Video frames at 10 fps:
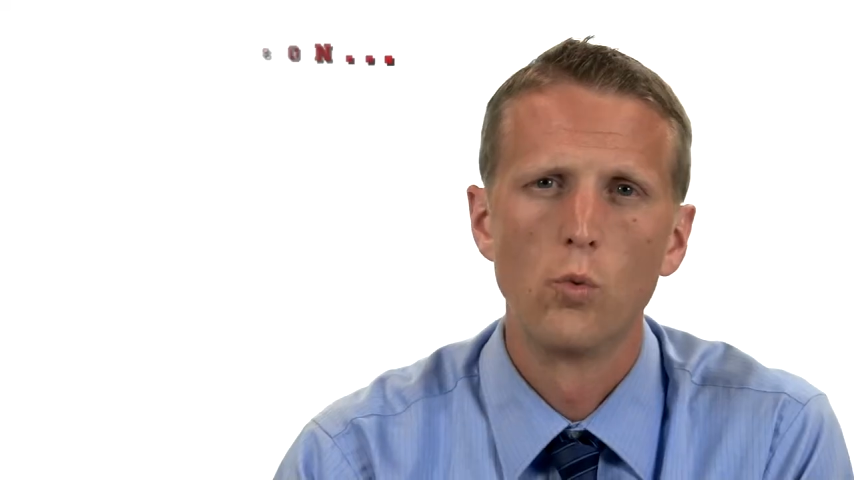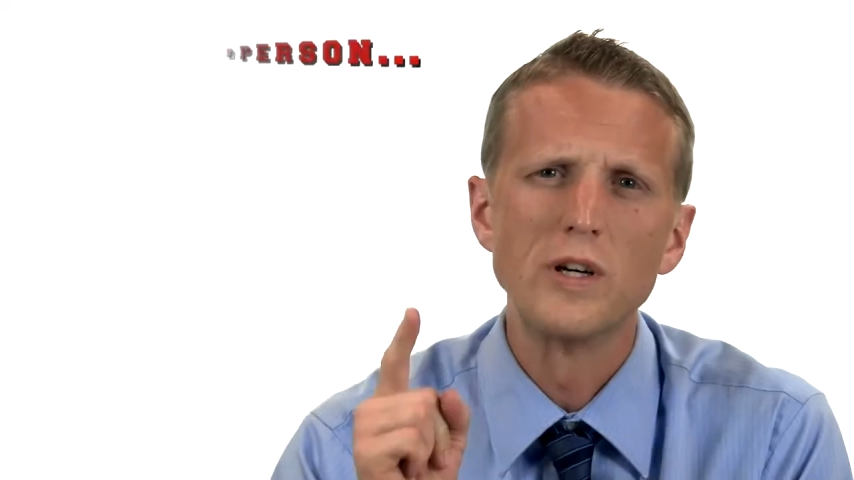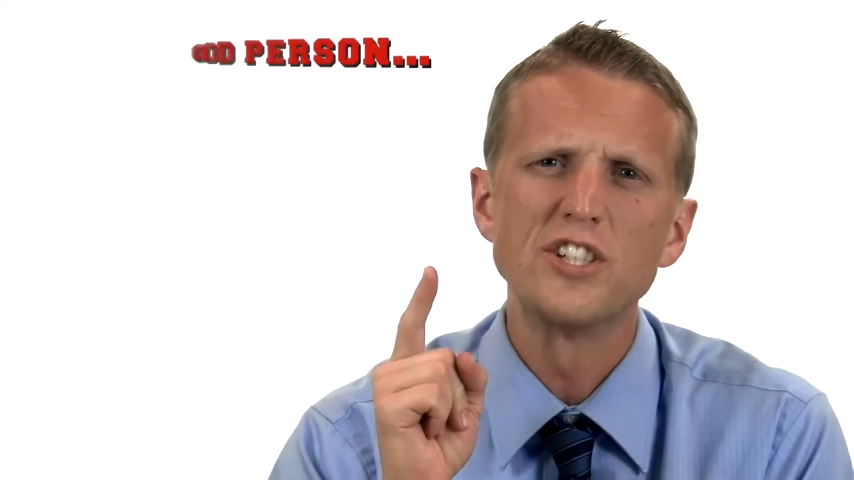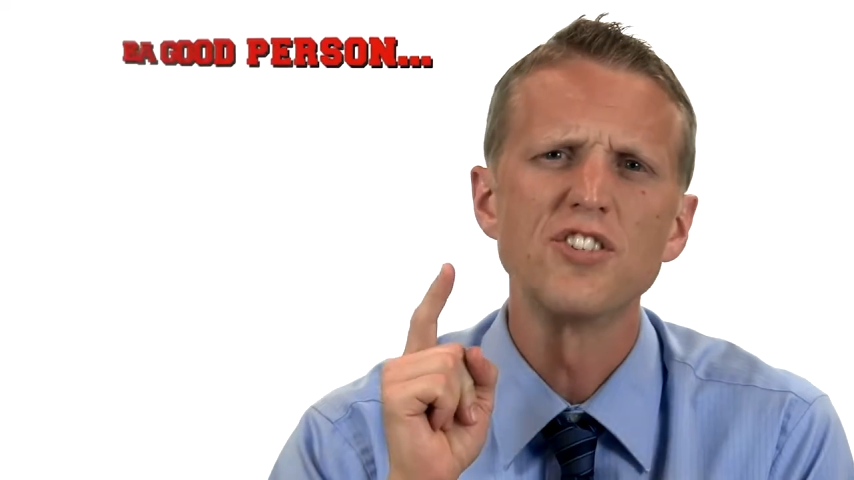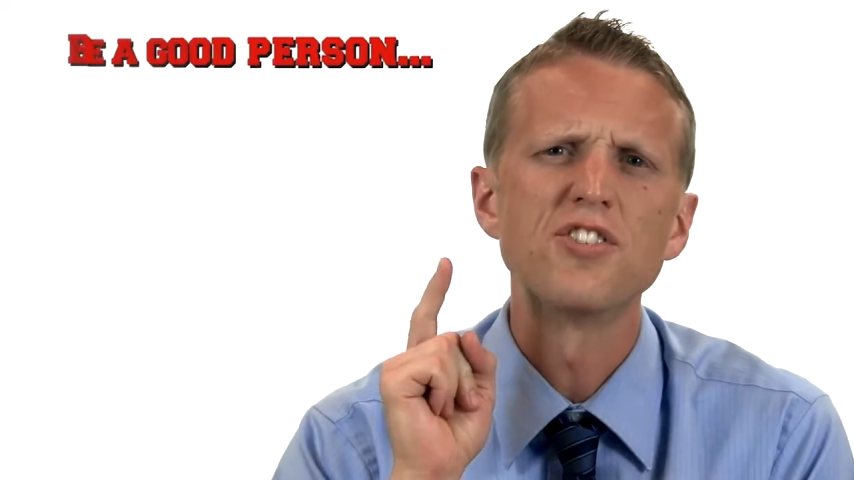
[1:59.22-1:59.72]

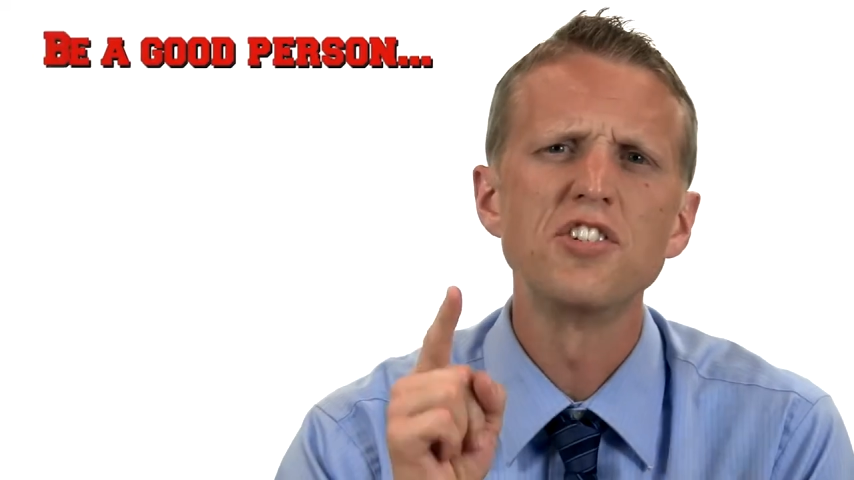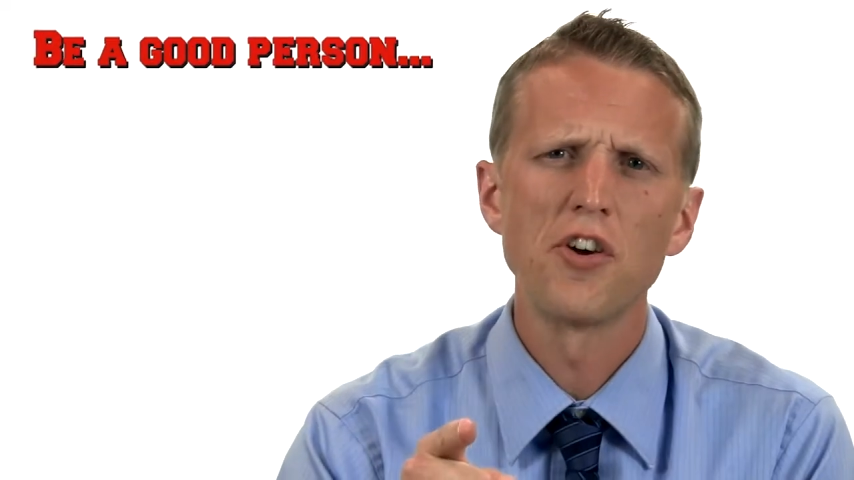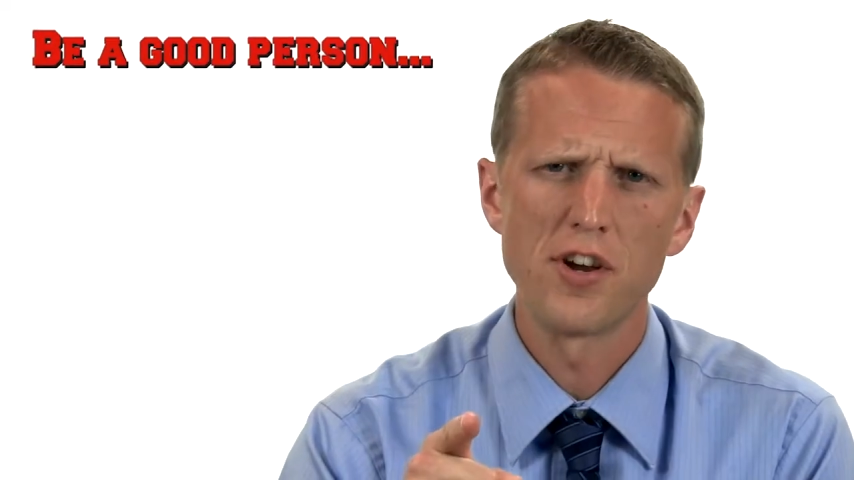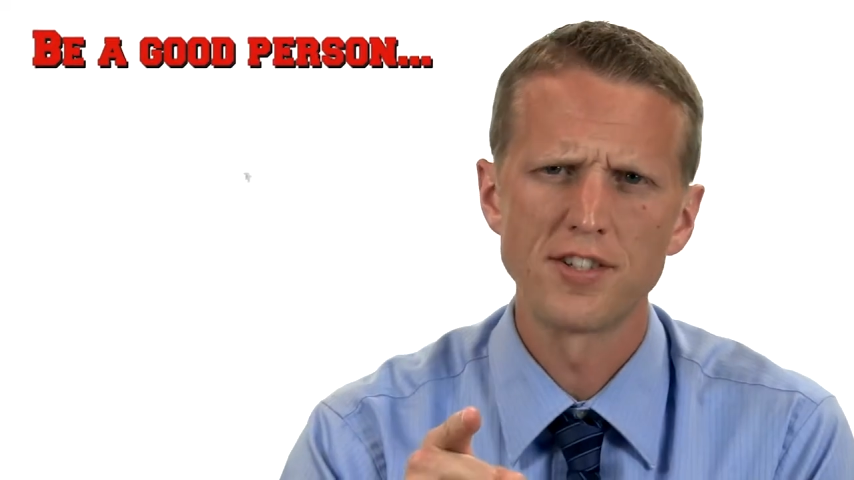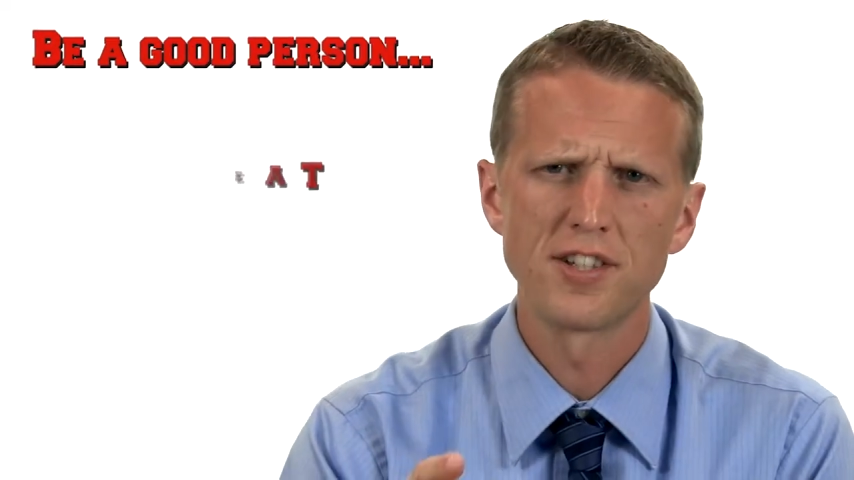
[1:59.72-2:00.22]
which is
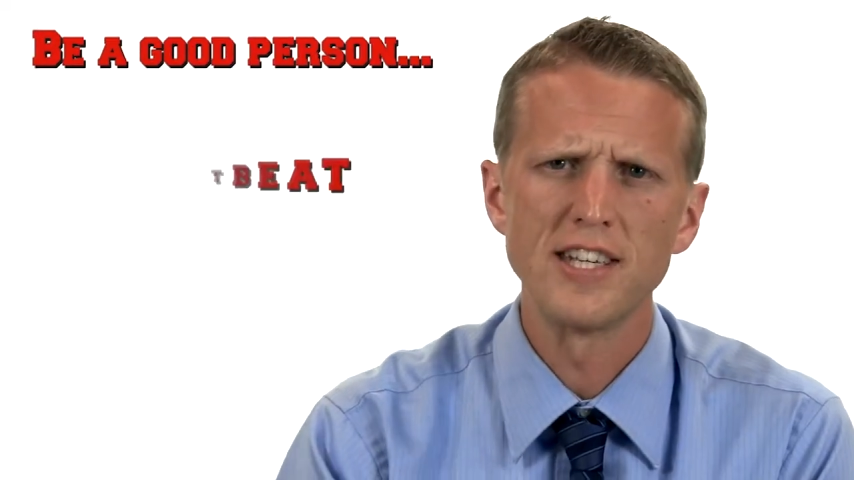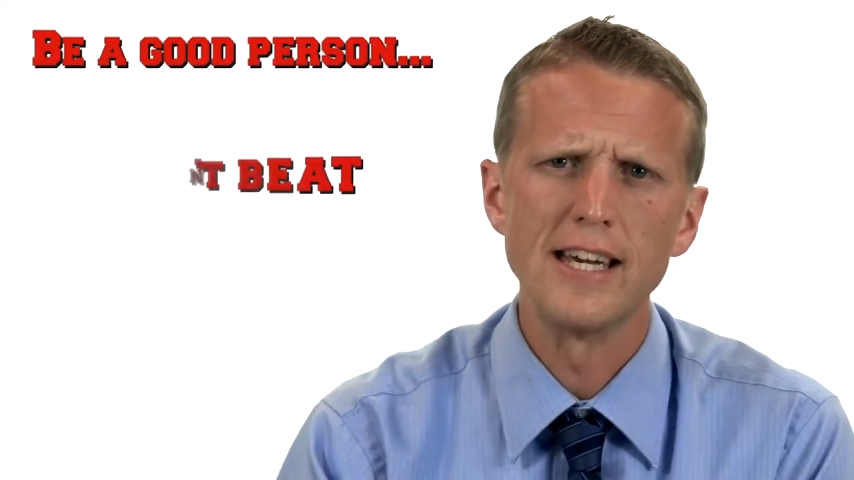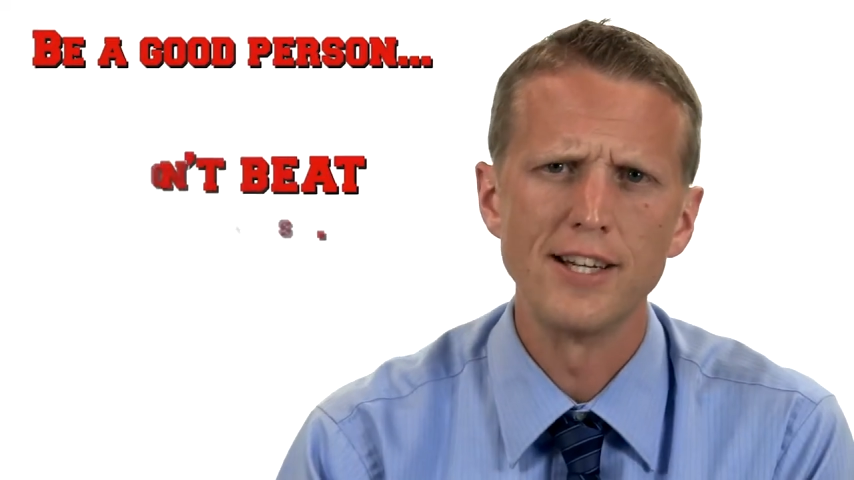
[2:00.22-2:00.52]
seriously